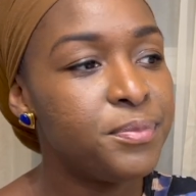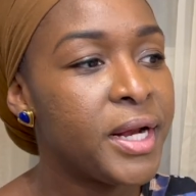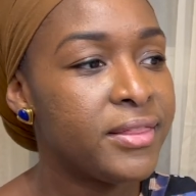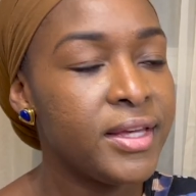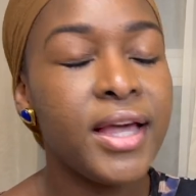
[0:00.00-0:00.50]
but
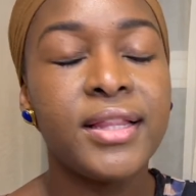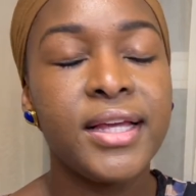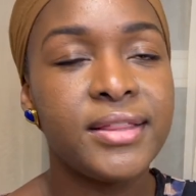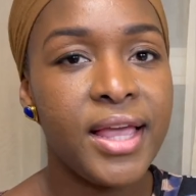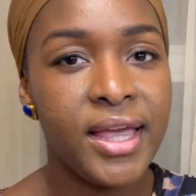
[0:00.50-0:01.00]
I think I
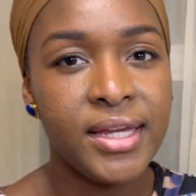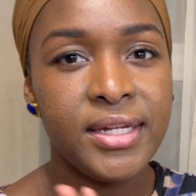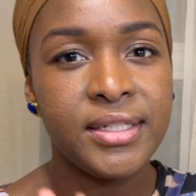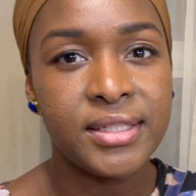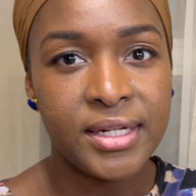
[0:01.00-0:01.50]
like the
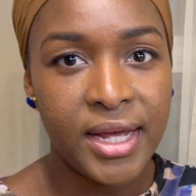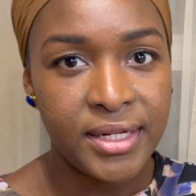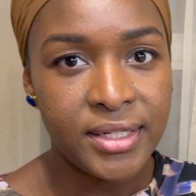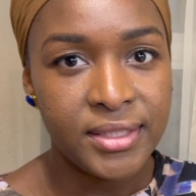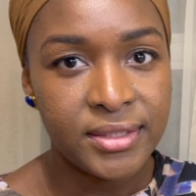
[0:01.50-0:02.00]
80s and
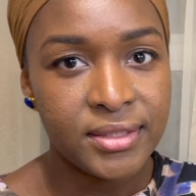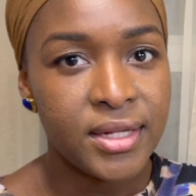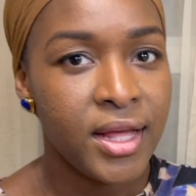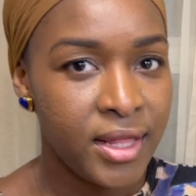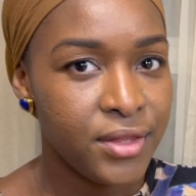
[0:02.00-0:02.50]
90s.
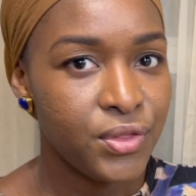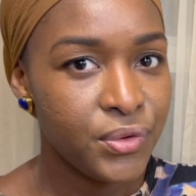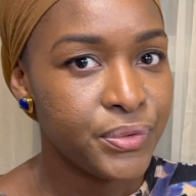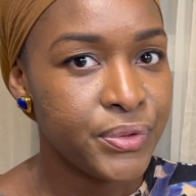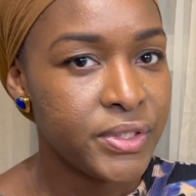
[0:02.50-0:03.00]
I like
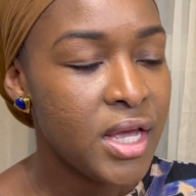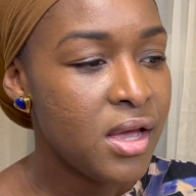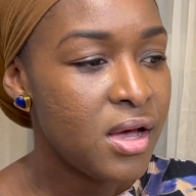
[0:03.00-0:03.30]
those.